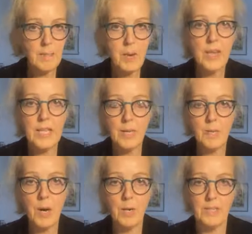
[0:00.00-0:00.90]
by the
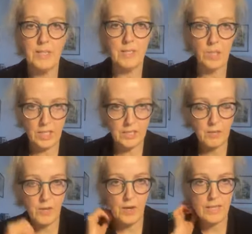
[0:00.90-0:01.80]
other party that
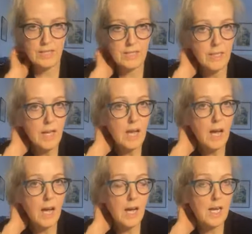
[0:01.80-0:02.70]
justifies
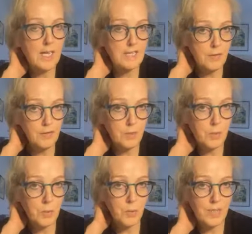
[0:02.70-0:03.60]
a
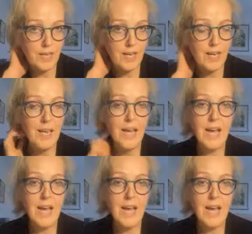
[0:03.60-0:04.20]
different order,